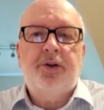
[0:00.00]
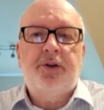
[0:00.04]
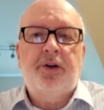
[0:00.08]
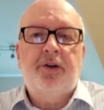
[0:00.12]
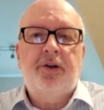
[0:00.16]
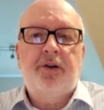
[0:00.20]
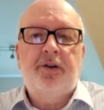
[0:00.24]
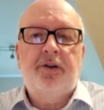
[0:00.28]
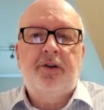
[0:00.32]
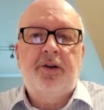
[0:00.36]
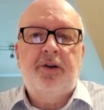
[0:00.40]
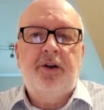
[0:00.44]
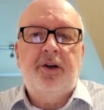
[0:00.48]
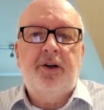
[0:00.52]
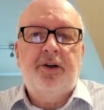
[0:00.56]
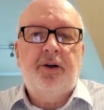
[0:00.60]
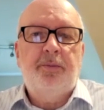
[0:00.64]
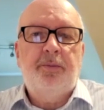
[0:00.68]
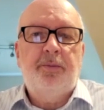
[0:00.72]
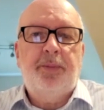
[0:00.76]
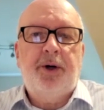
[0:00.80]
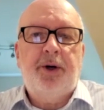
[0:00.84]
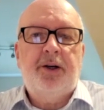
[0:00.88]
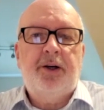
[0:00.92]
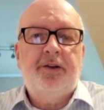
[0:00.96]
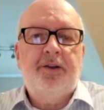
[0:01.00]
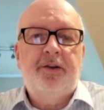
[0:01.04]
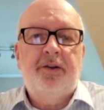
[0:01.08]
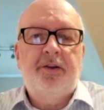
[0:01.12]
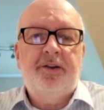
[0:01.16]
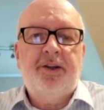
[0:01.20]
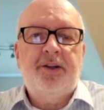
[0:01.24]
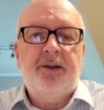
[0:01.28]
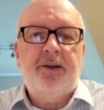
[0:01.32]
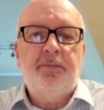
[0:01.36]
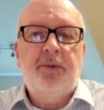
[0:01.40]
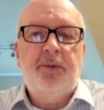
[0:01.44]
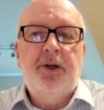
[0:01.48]
on our partner
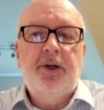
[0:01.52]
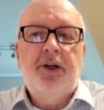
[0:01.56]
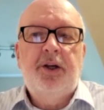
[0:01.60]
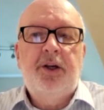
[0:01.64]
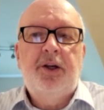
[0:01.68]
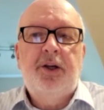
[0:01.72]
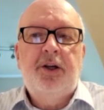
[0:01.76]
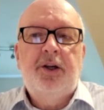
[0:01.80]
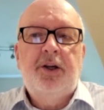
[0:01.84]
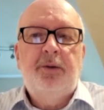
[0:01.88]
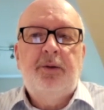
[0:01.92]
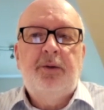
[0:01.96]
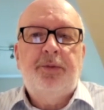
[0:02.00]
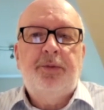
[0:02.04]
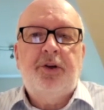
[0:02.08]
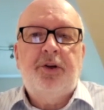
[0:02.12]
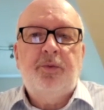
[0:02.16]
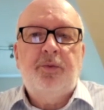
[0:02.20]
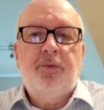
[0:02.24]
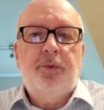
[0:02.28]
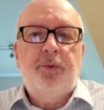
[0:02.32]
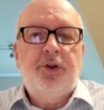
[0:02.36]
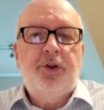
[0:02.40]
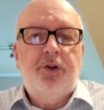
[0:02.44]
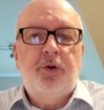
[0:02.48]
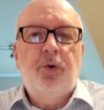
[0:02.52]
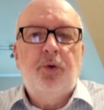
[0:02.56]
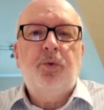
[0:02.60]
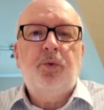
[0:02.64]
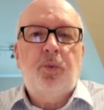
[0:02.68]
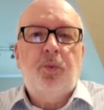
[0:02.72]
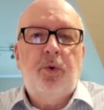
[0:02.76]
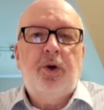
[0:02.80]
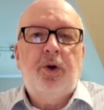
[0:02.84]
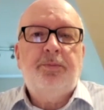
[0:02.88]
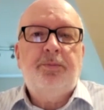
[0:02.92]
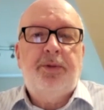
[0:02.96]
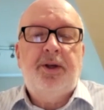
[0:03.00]
team, because we don't
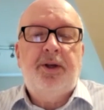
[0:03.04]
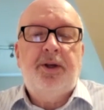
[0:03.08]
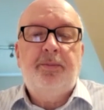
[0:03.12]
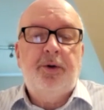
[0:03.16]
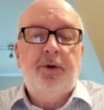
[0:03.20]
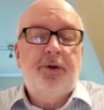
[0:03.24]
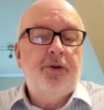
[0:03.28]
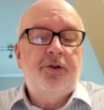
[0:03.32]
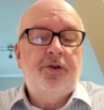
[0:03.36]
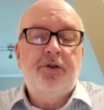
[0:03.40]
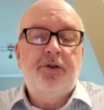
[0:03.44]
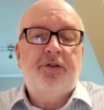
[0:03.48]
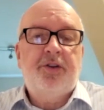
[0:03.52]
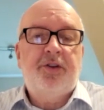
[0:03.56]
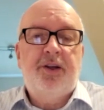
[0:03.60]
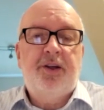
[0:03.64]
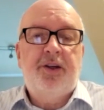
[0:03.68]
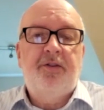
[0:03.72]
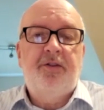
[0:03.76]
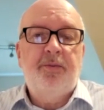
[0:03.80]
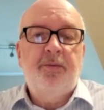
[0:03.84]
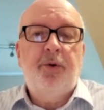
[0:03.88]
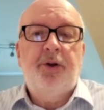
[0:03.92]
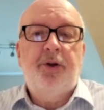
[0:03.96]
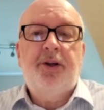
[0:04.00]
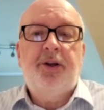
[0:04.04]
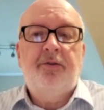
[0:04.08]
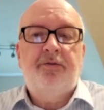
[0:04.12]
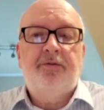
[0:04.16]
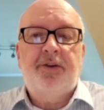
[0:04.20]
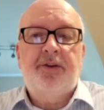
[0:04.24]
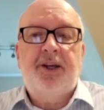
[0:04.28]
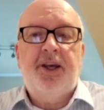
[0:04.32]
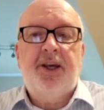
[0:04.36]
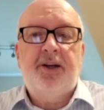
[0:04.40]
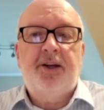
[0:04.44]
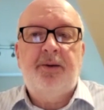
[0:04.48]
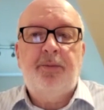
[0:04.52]
want people to just give the money and
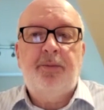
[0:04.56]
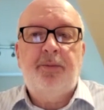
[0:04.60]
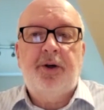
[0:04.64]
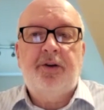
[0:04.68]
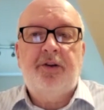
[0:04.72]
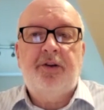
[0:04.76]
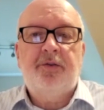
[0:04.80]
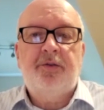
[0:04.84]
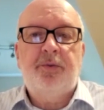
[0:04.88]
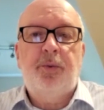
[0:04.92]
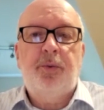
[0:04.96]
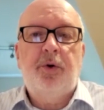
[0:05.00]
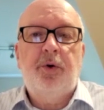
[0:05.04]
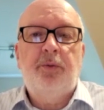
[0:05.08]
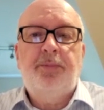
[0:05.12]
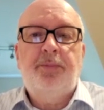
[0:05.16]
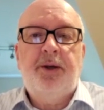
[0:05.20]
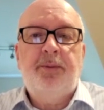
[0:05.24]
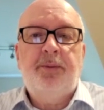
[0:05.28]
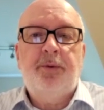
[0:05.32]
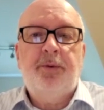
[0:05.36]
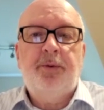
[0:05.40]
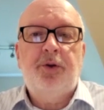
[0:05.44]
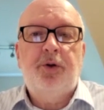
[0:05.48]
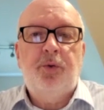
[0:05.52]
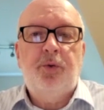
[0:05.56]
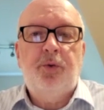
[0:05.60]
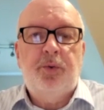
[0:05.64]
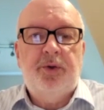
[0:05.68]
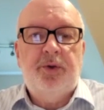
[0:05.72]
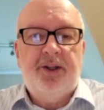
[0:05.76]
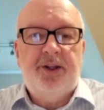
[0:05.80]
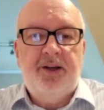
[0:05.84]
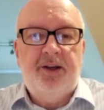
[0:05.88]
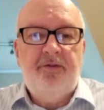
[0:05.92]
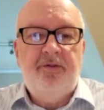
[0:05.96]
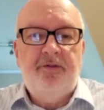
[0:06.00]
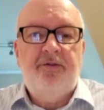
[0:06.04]
forget about us. We want people who will
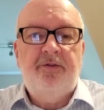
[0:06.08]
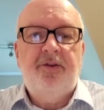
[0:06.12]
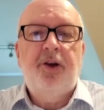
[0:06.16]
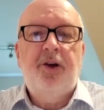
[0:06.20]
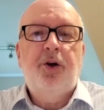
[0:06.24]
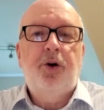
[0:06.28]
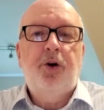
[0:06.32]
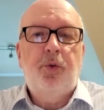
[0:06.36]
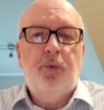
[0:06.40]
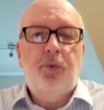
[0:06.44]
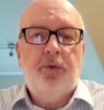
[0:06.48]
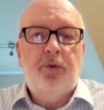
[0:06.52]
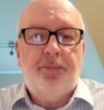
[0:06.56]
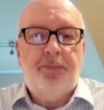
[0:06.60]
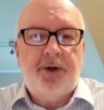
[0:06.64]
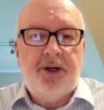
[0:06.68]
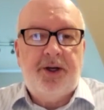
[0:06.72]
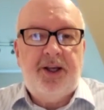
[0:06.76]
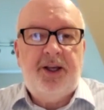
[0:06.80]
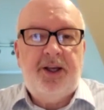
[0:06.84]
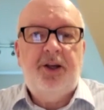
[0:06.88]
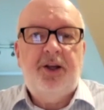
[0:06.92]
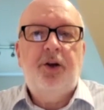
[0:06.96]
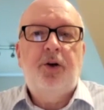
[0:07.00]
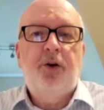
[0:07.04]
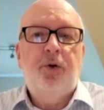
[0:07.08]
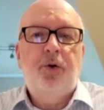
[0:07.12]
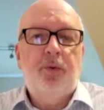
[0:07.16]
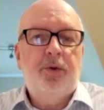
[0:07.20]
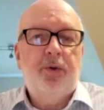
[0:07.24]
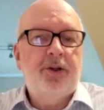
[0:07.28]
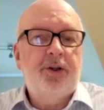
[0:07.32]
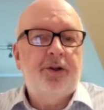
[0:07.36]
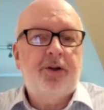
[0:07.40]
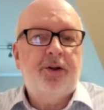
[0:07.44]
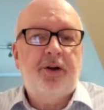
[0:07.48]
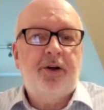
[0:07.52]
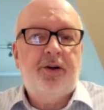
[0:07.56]
give, who will pray, who will
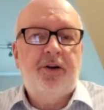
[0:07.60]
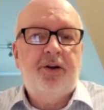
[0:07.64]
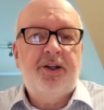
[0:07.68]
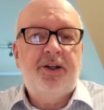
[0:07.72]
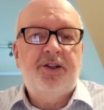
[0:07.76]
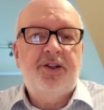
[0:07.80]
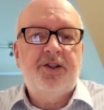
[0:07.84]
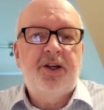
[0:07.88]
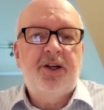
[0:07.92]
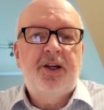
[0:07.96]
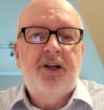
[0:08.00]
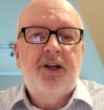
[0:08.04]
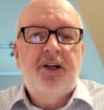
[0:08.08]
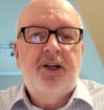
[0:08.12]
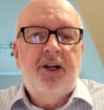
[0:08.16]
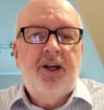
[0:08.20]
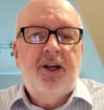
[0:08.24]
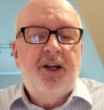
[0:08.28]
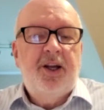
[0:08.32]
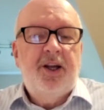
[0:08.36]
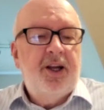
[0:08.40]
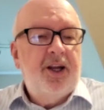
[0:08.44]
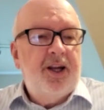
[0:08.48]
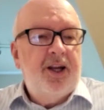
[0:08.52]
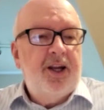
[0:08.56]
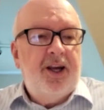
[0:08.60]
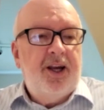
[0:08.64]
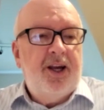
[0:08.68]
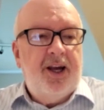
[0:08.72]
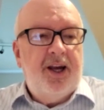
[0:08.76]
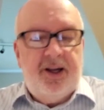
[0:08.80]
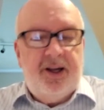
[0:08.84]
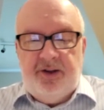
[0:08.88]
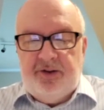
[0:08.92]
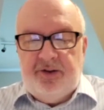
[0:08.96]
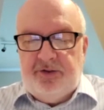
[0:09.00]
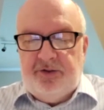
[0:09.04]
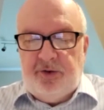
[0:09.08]
encourage.
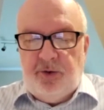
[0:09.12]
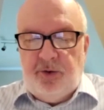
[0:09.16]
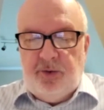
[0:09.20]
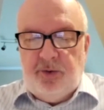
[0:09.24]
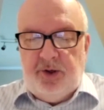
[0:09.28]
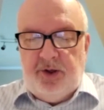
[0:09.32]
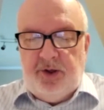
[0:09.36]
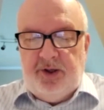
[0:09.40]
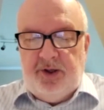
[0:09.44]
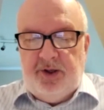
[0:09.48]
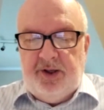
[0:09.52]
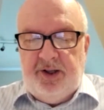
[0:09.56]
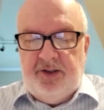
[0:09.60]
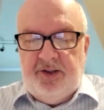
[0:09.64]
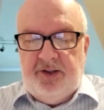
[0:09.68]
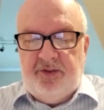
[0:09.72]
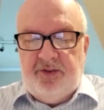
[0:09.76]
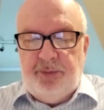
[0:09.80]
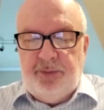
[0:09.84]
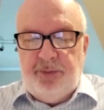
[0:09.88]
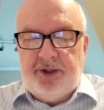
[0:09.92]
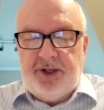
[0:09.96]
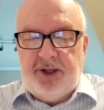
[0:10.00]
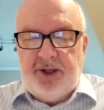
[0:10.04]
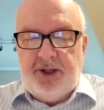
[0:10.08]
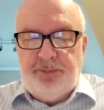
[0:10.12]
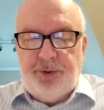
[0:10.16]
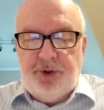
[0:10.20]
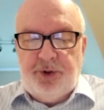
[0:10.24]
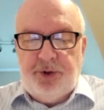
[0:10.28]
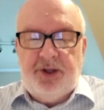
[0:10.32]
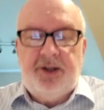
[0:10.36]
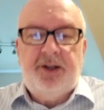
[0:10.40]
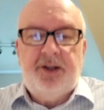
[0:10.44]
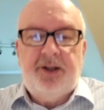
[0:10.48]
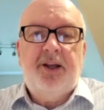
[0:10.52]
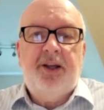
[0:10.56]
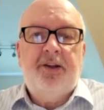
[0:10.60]
So it's a bit like
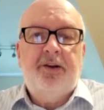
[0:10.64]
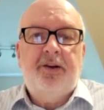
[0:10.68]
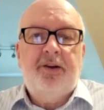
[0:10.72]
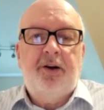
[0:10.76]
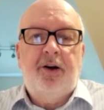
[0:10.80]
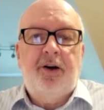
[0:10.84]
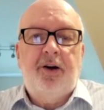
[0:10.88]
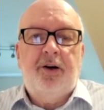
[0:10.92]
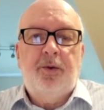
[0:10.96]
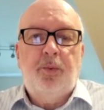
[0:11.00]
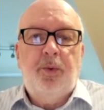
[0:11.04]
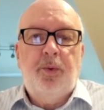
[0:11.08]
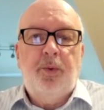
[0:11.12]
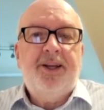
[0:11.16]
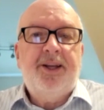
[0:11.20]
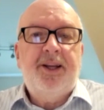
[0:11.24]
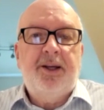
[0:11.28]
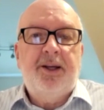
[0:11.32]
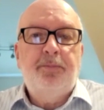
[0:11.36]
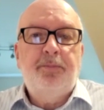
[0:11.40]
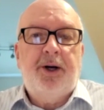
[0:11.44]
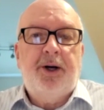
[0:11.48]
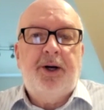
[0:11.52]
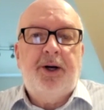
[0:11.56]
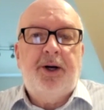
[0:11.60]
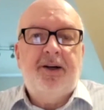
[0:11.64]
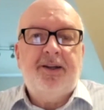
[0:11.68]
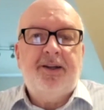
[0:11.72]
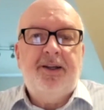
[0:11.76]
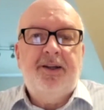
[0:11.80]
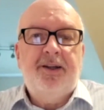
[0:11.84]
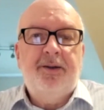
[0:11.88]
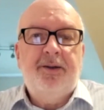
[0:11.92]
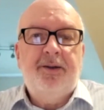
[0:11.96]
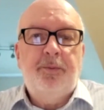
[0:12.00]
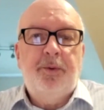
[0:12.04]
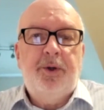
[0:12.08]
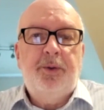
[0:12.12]
putting together our wedding party.
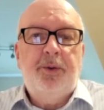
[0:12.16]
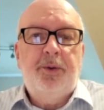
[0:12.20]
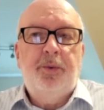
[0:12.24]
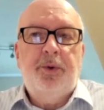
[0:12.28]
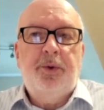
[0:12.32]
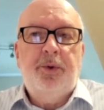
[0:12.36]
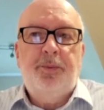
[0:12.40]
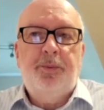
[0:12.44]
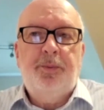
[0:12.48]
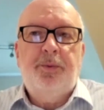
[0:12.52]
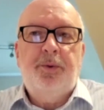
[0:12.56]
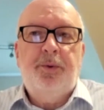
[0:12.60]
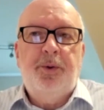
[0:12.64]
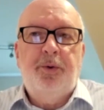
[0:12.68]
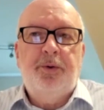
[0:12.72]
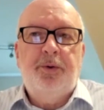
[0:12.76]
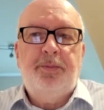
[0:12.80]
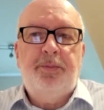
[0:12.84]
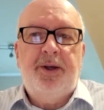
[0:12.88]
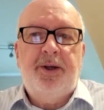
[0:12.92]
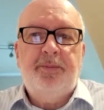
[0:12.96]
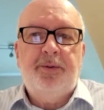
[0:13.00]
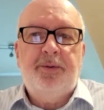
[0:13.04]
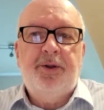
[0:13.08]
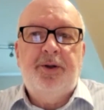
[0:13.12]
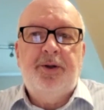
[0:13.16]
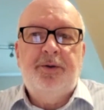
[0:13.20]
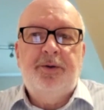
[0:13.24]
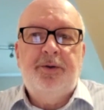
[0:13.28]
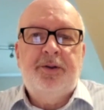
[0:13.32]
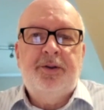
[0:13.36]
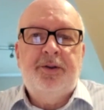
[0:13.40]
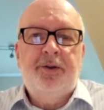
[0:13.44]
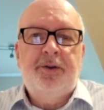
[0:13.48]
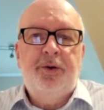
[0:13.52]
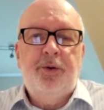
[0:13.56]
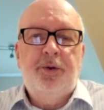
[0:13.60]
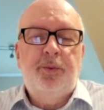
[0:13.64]
We want people
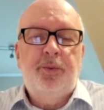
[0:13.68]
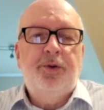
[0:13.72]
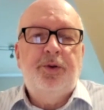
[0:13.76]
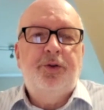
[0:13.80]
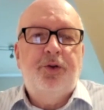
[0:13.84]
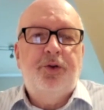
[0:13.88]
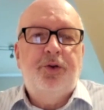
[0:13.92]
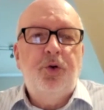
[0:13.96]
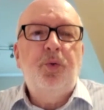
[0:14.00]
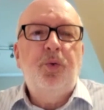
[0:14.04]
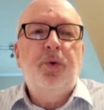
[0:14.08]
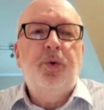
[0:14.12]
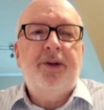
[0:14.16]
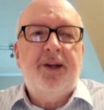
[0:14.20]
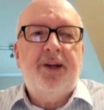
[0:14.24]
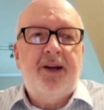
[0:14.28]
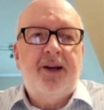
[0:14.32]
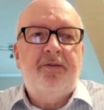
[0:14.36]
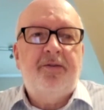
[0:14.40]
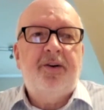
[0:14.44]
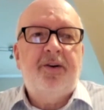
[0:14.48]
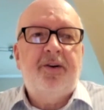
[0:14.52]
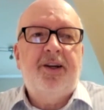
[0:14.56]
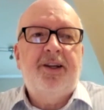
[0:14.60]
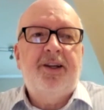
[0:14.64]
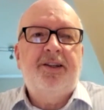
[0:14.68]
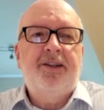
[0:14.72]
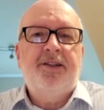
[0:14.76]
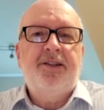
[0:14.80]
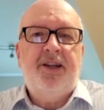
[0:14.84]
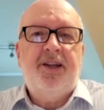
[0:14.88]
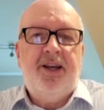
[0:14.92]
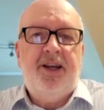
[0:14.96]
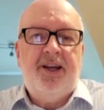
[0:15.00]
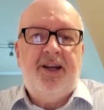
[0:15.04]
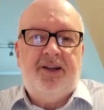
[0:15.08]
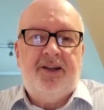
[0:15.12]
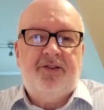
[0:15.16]
who will do whatever it
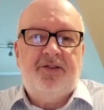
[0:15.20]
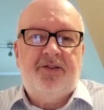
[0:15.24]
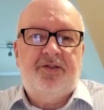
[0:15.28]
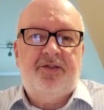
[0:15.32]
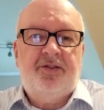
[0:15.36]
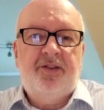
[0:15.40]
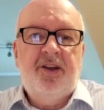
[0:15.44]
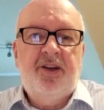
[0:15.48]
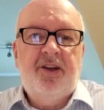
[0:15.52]
takes